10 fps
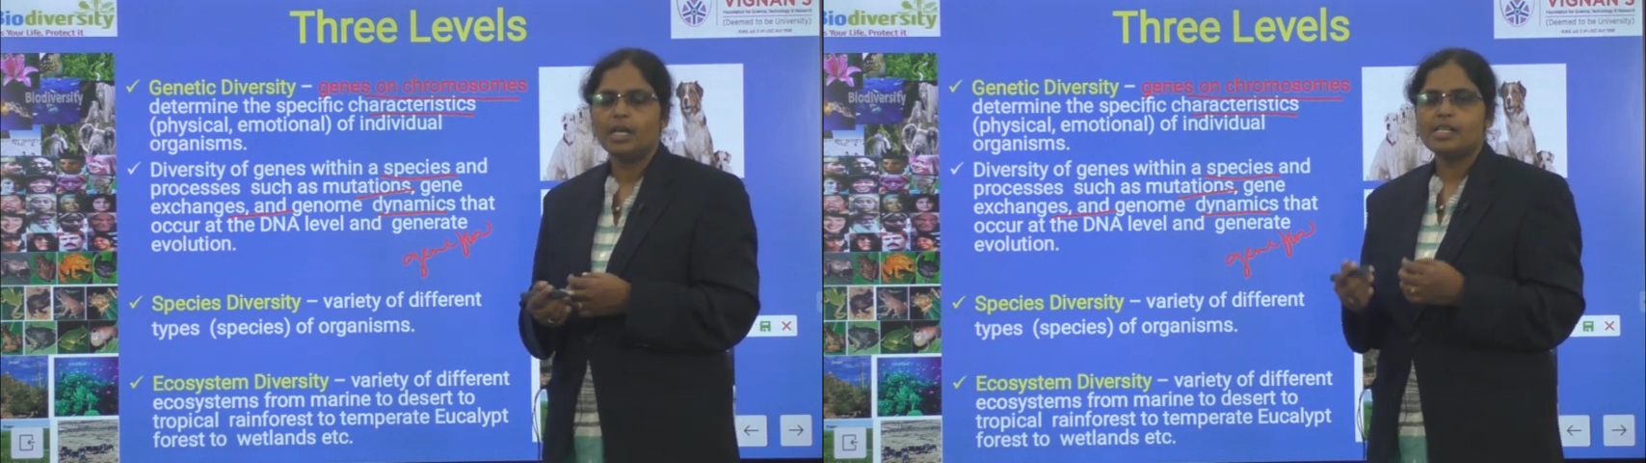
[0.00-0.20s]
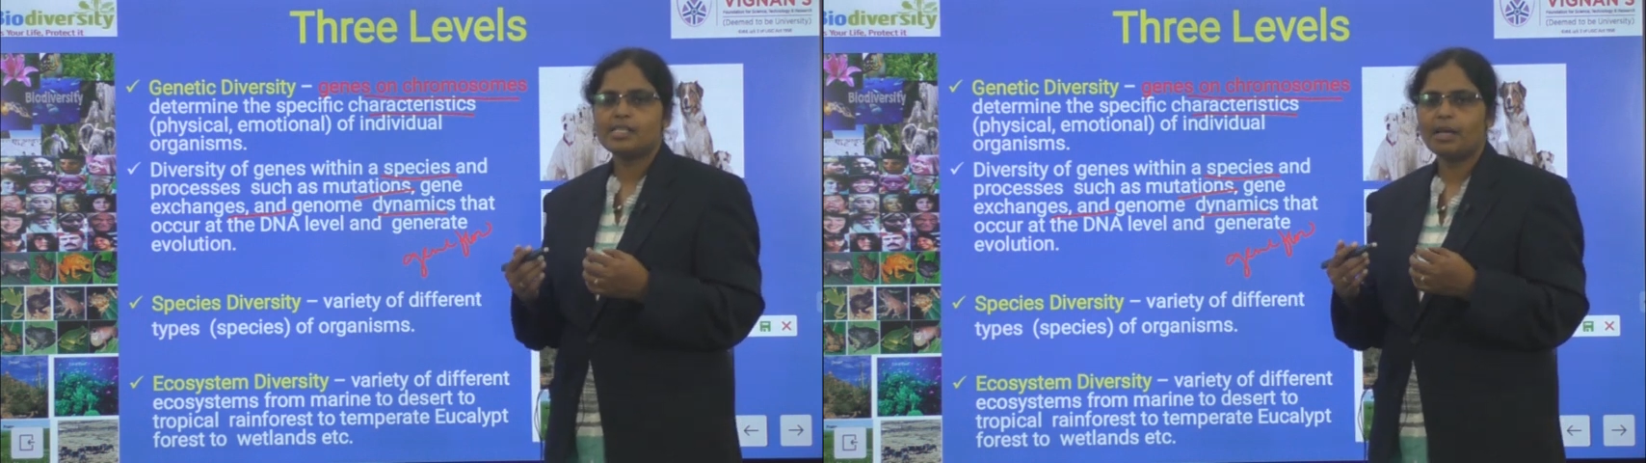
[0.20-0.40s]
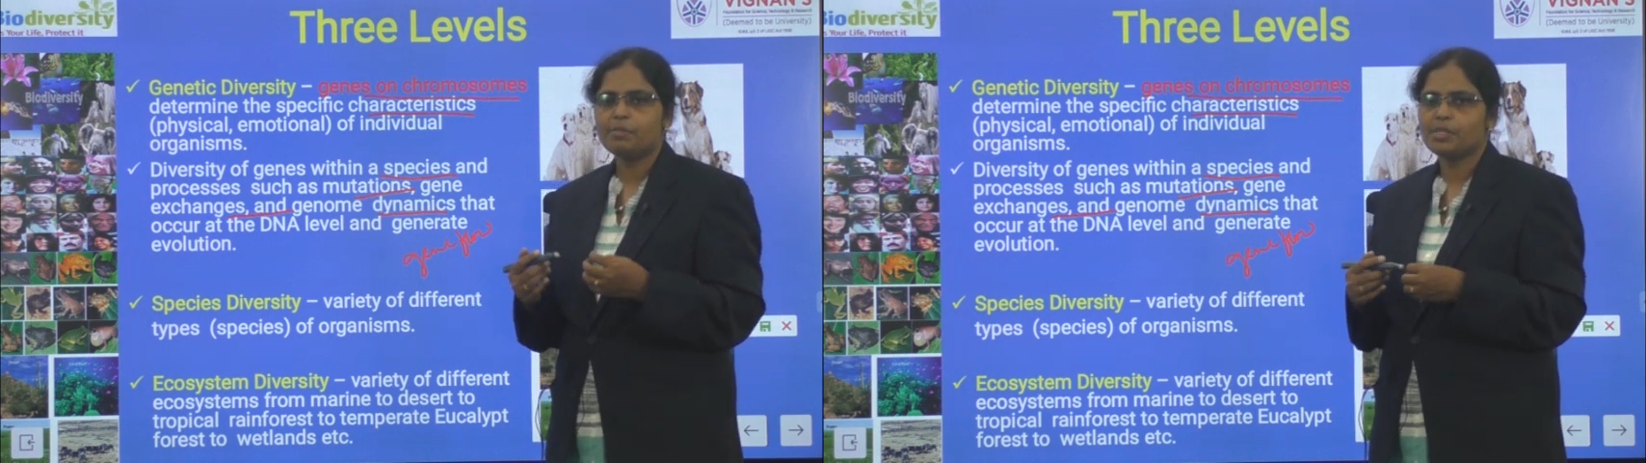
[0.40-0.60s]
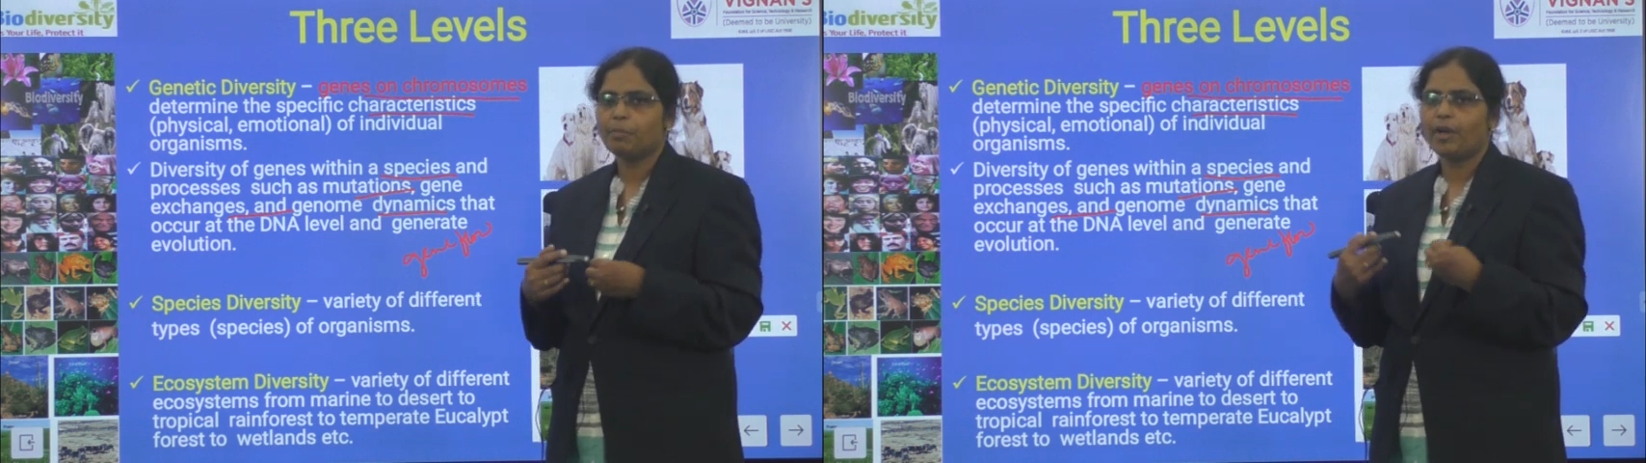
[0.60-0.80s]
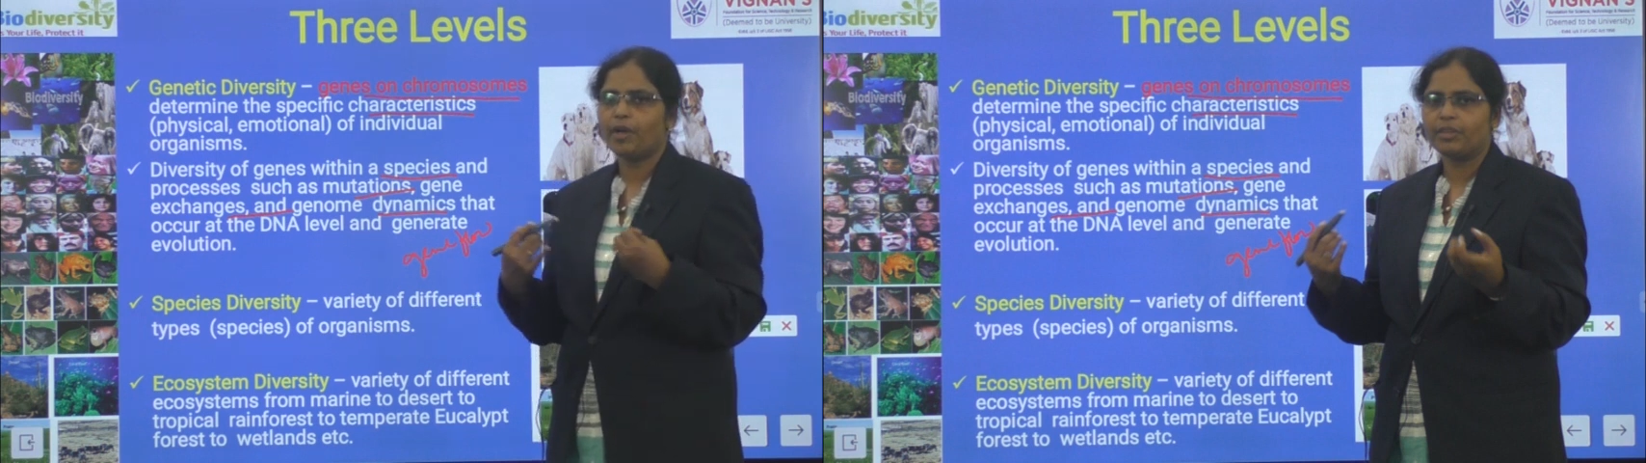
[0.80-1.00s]
some
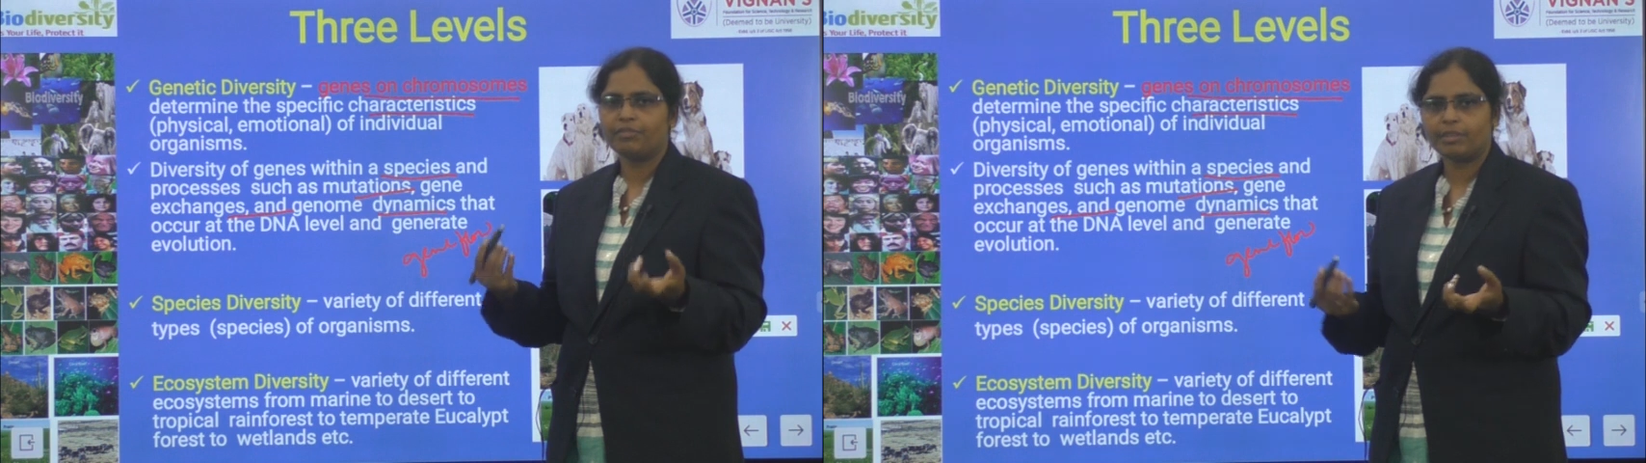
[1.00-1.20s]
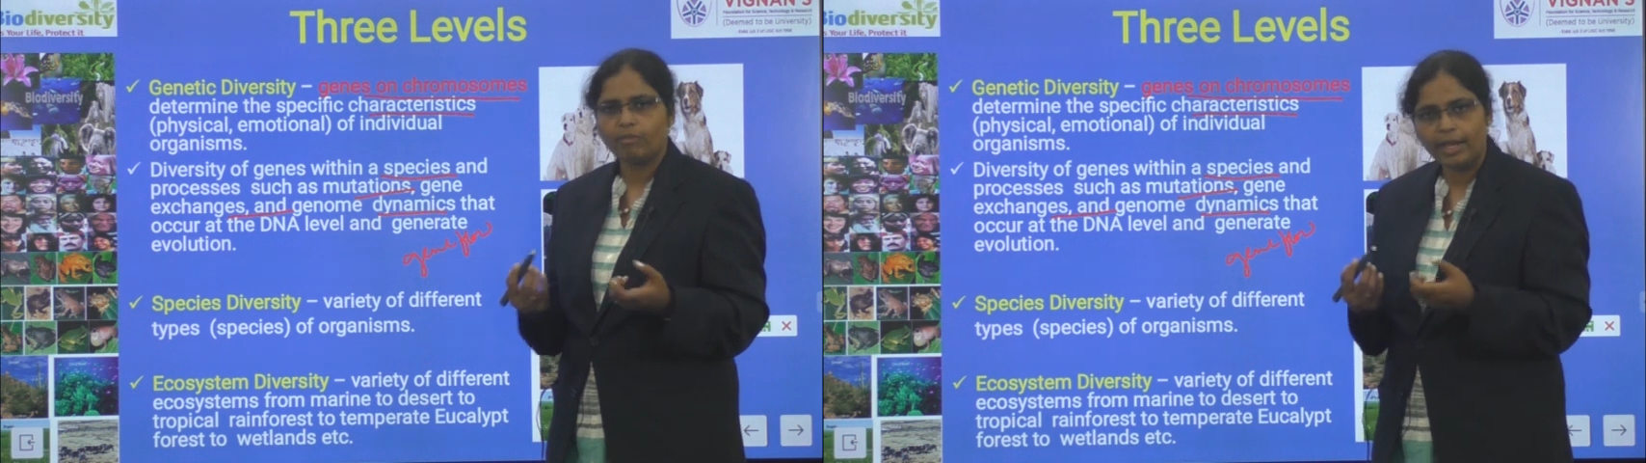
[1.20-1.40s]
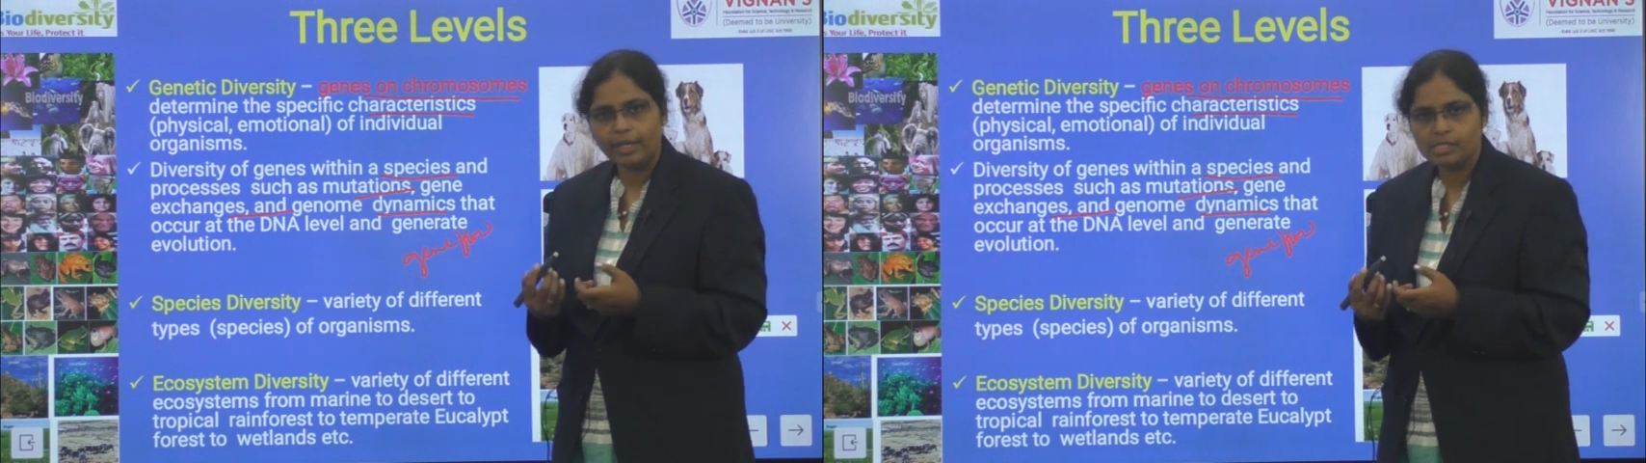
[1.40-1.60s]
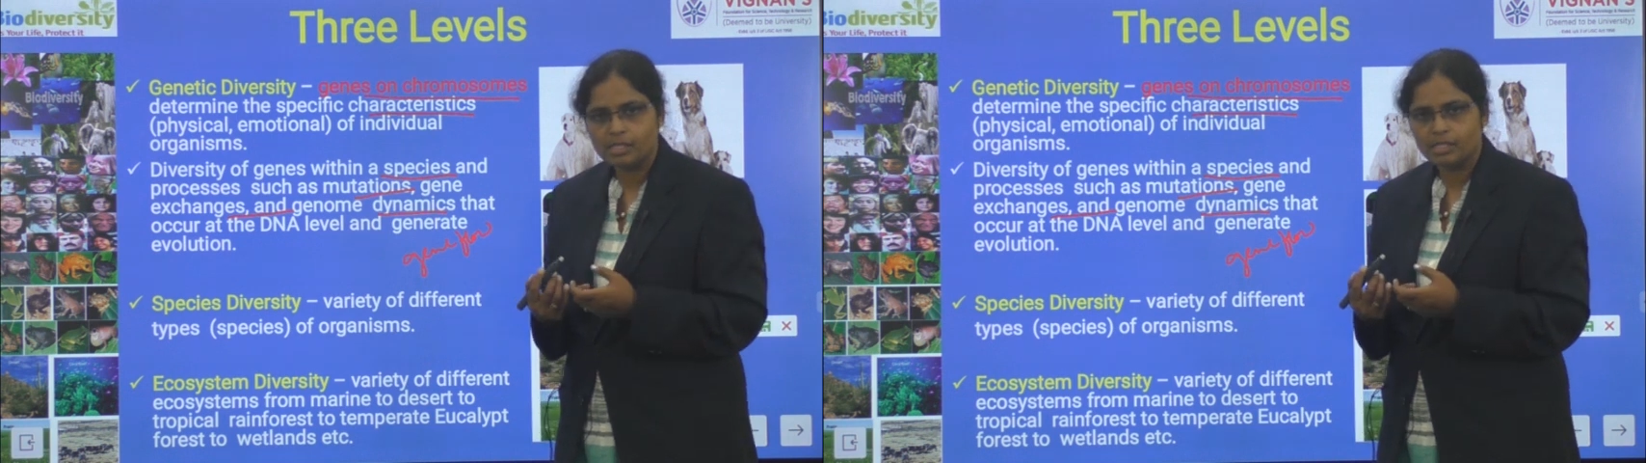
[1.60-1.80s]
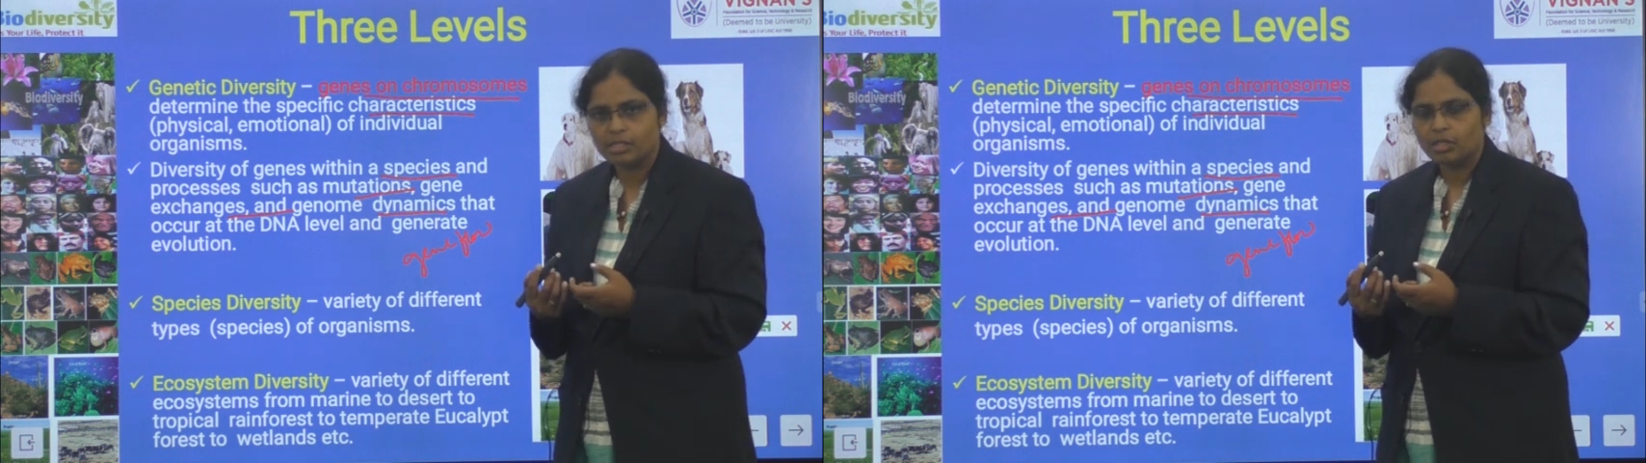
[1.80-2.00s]
symbiotic with
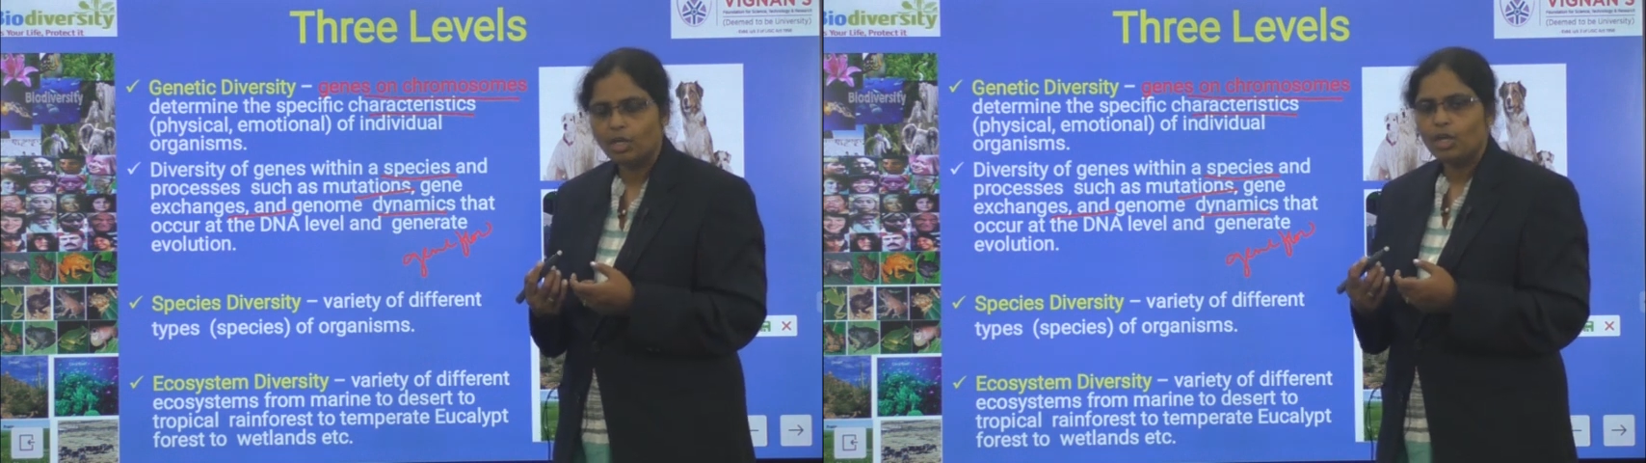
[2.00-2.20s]
viruses.